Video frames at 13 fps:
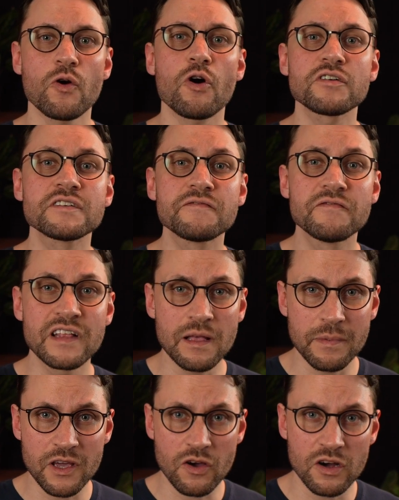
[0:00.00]
are
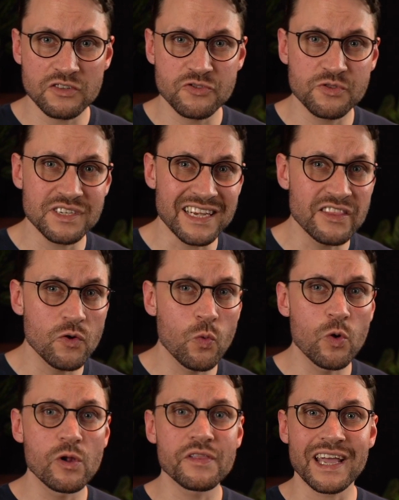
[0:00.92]
developing countries in the
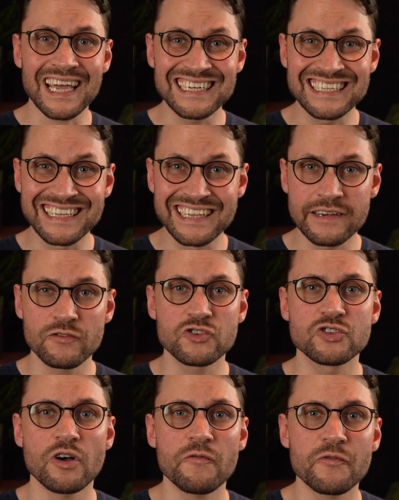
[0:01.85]
world that can deliver
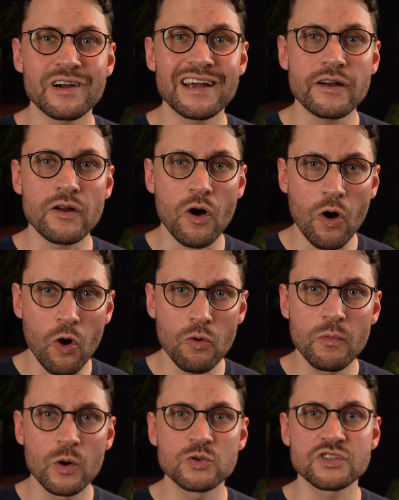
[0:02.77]
software at
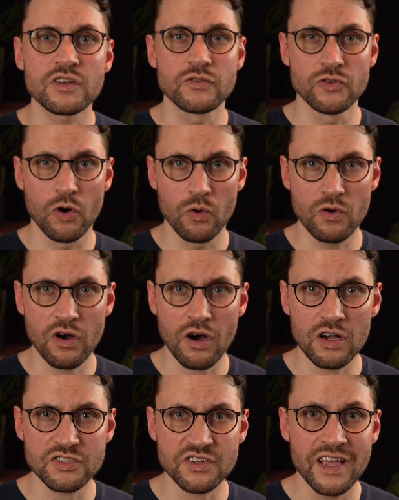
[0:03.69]
almost no
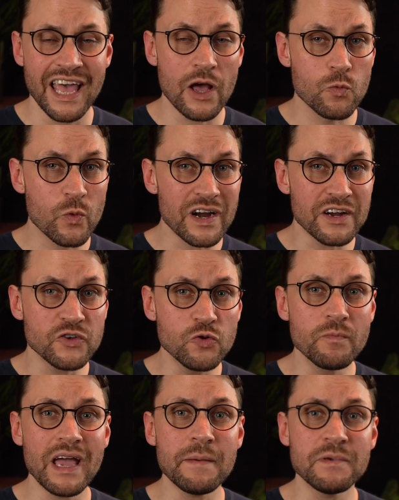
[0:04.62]
cost, and where
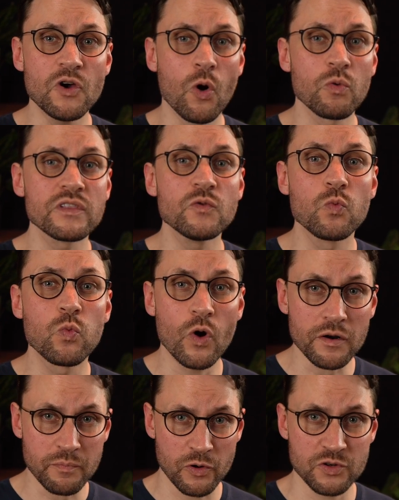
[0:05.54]
you may be only
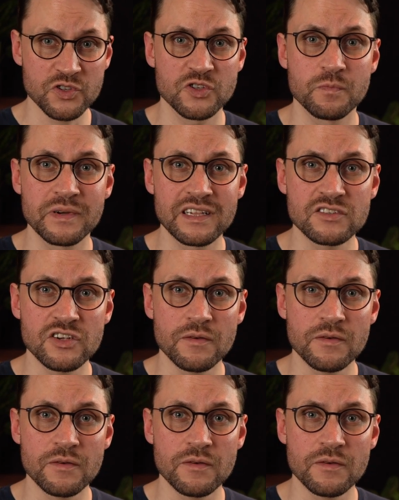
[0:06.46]
one person to build